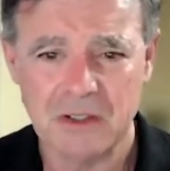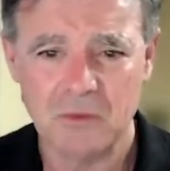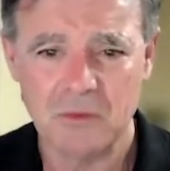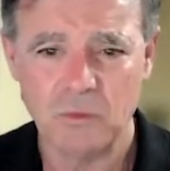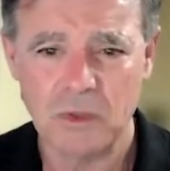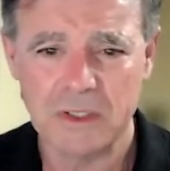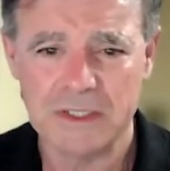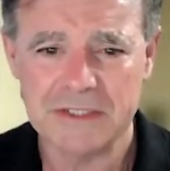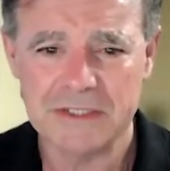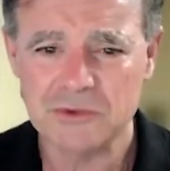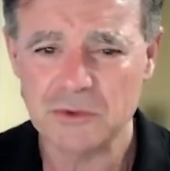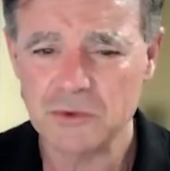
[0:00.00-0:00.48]

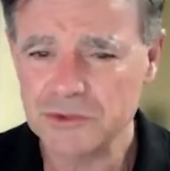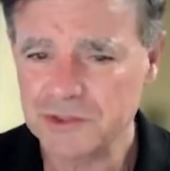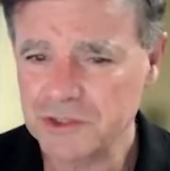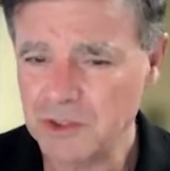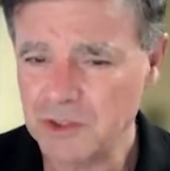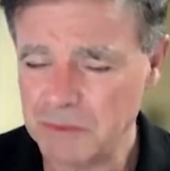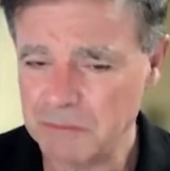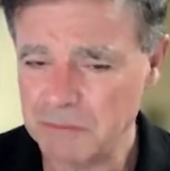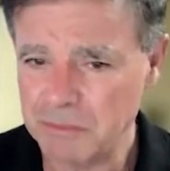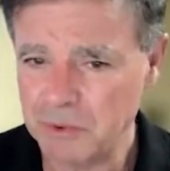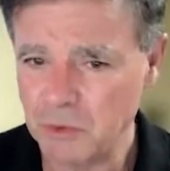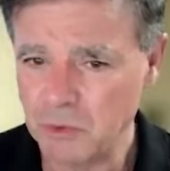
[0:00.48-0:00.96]
What is
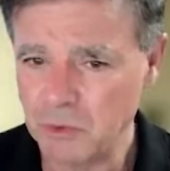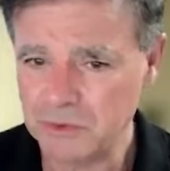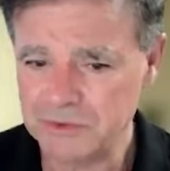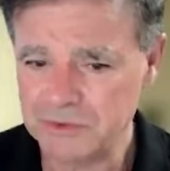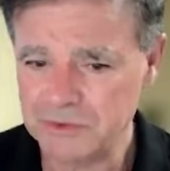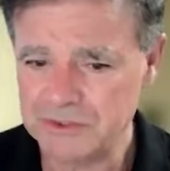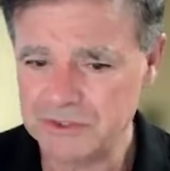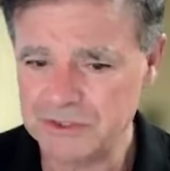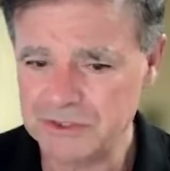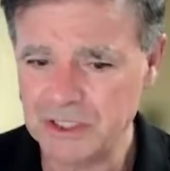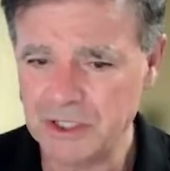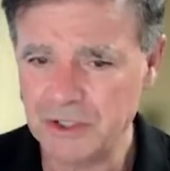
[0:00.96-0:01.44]
also
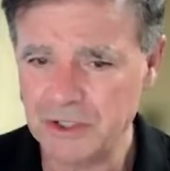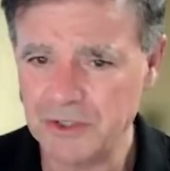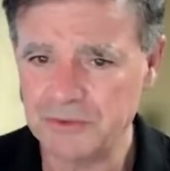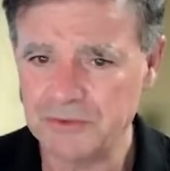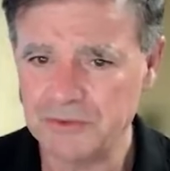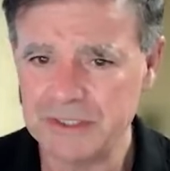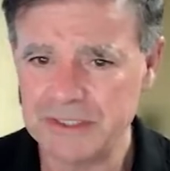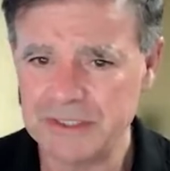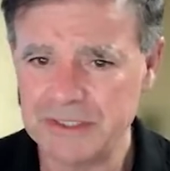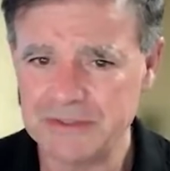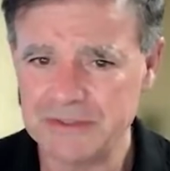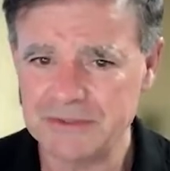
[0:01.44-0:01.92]
important to note
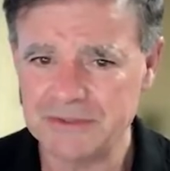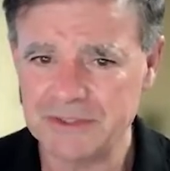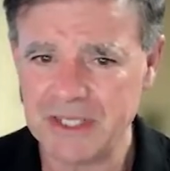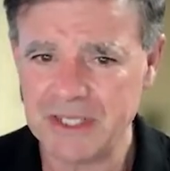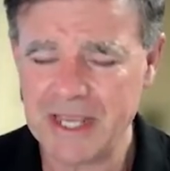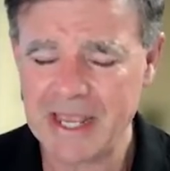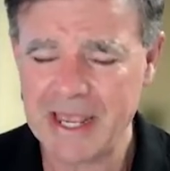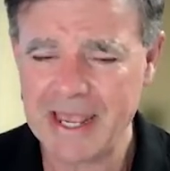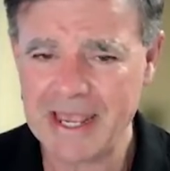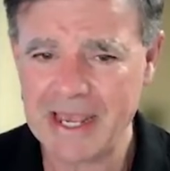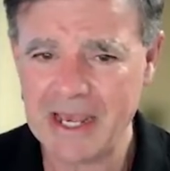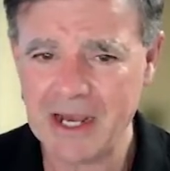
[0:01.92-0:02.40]
is
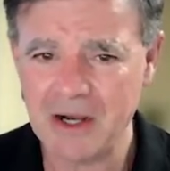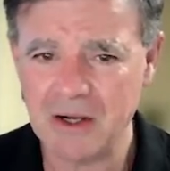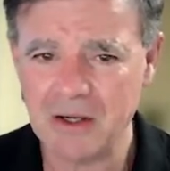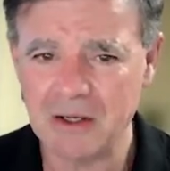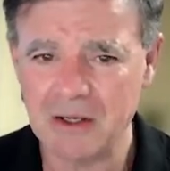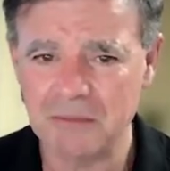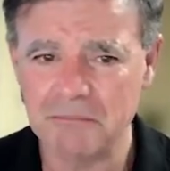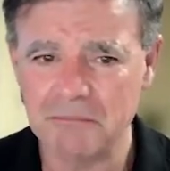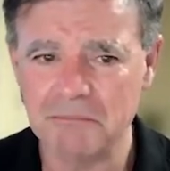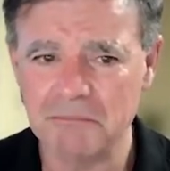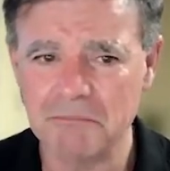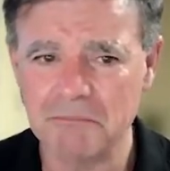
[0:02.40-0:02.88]

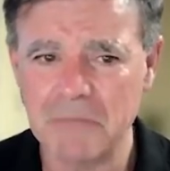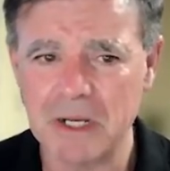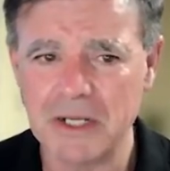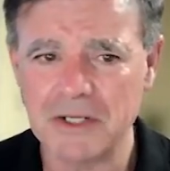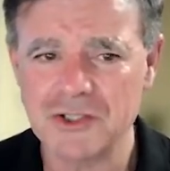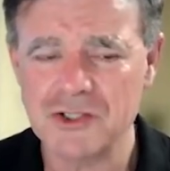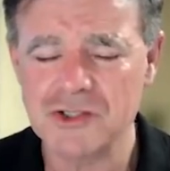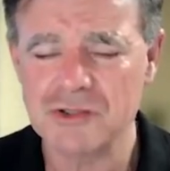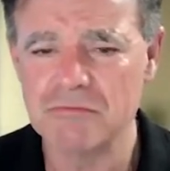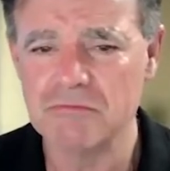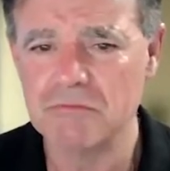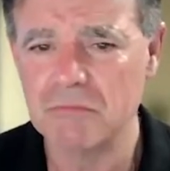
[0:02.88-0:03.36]
how
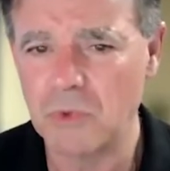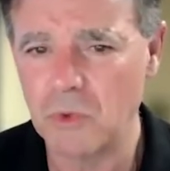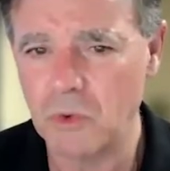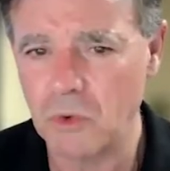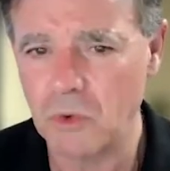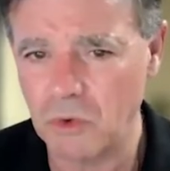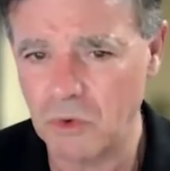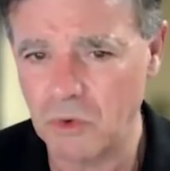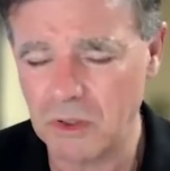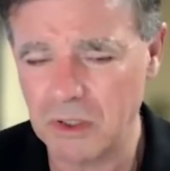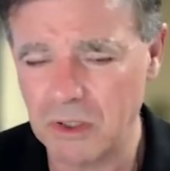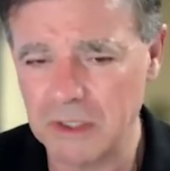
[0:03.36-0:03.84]
much
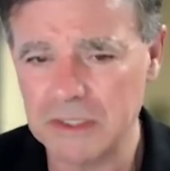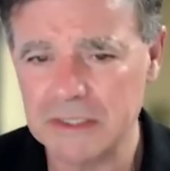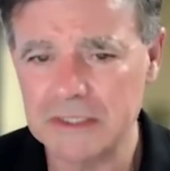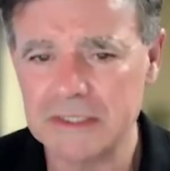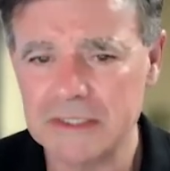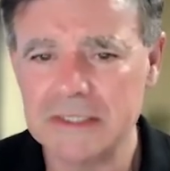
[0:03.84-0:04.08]
more